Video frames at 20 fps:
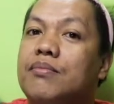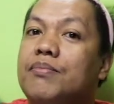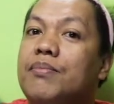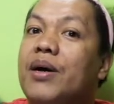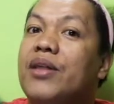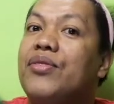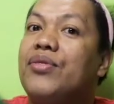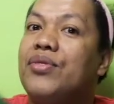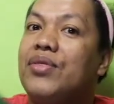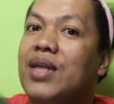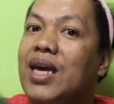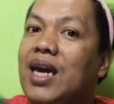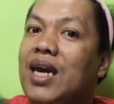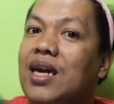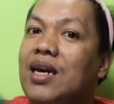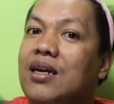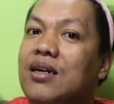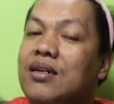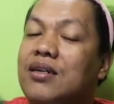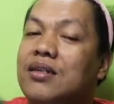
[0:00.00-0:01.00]
But
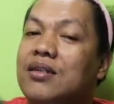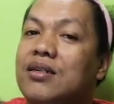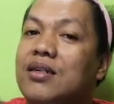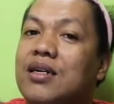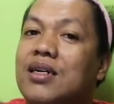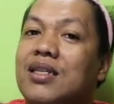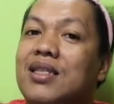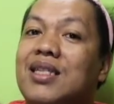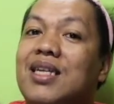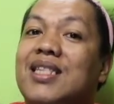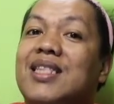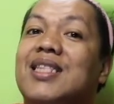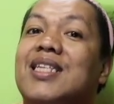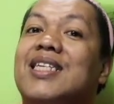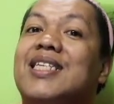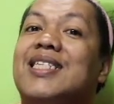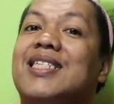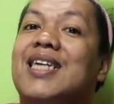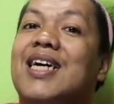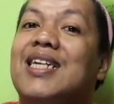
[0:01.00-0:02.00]
think that the
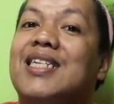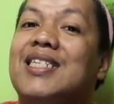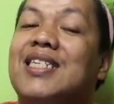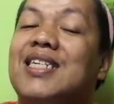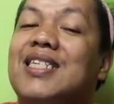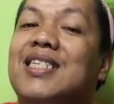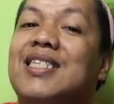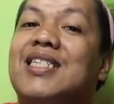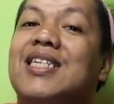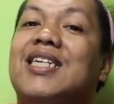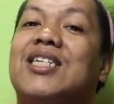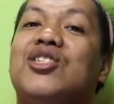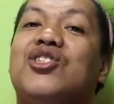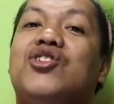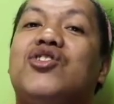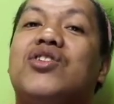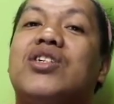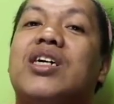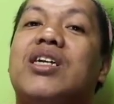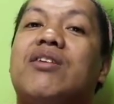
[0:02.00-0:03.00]
sentence in
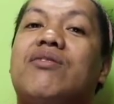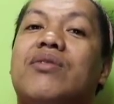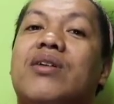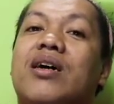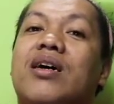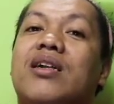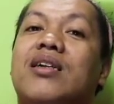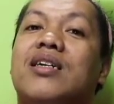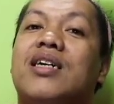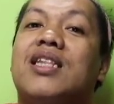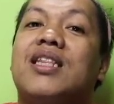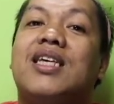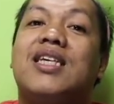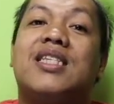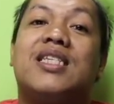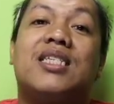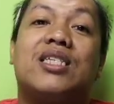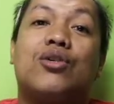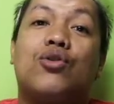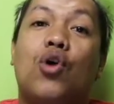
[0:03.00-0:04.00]
general in
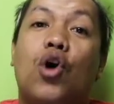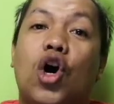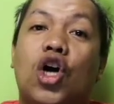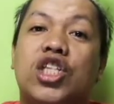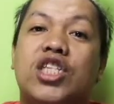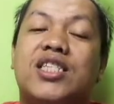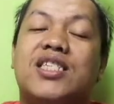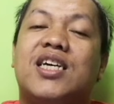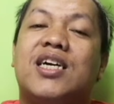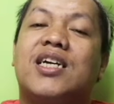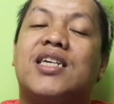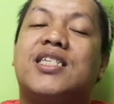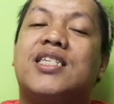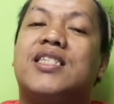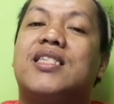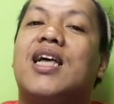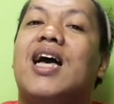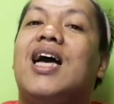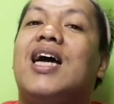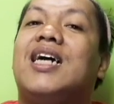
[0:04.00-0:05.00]
its
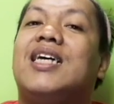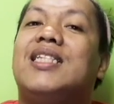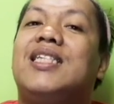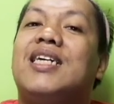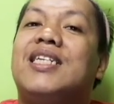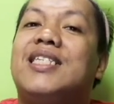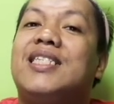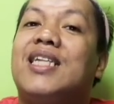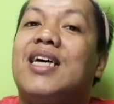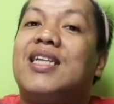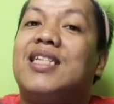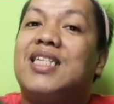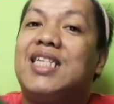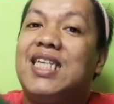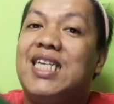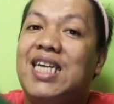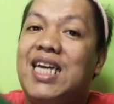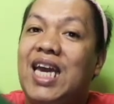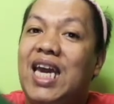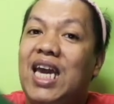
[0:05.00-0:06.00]
context does not
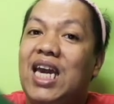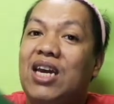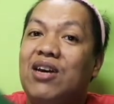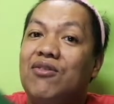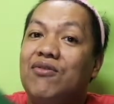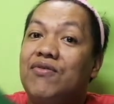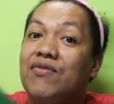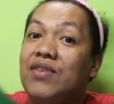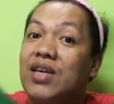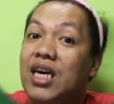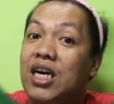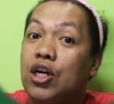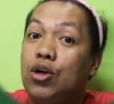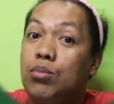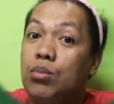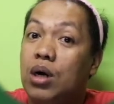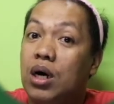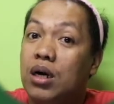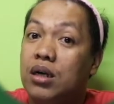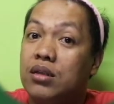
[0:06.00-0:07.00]
give a
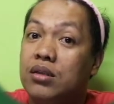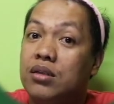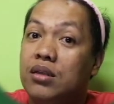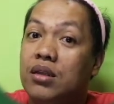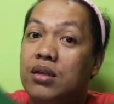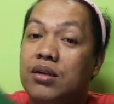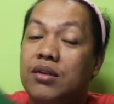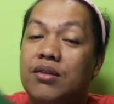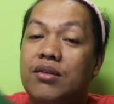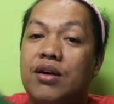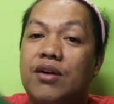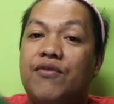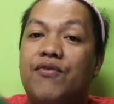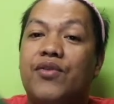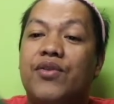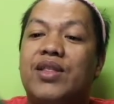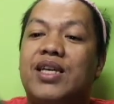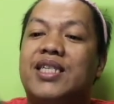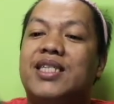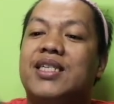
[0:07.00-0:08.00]
command.
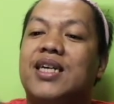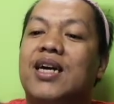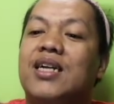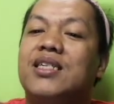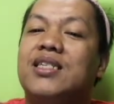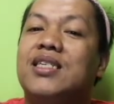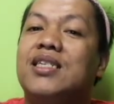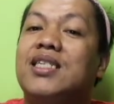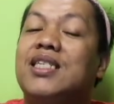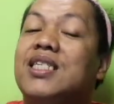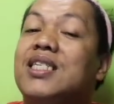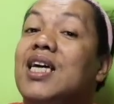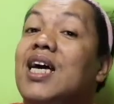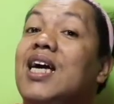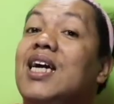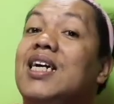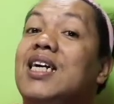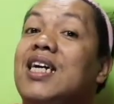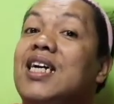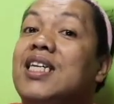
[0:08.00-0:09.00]
Therefore, the sentence
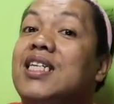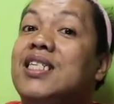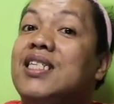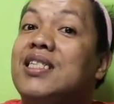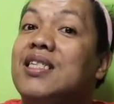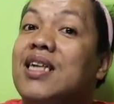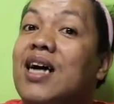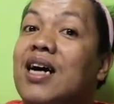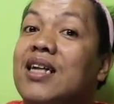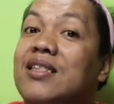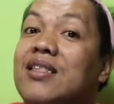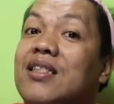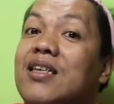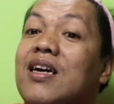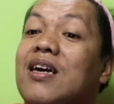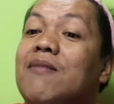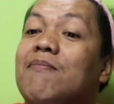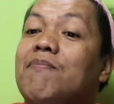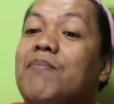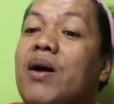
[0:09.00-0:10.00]
is not
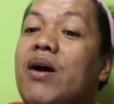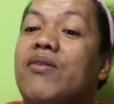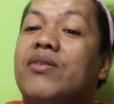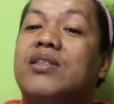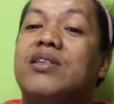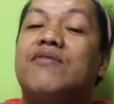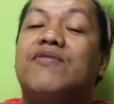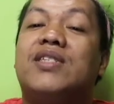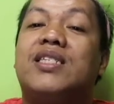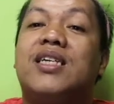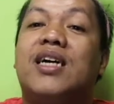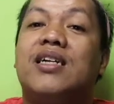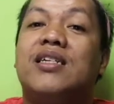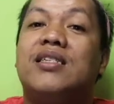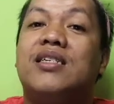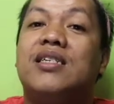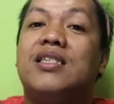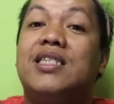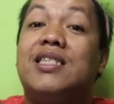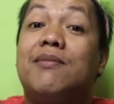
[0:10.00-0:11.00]
imperative
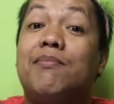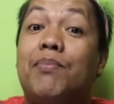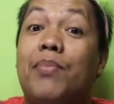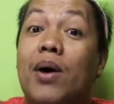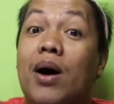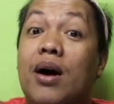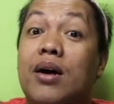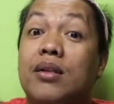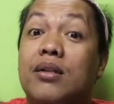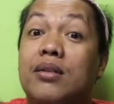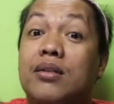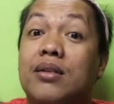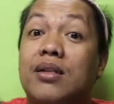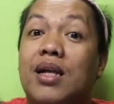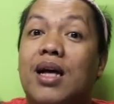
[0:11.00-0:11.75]
sentence but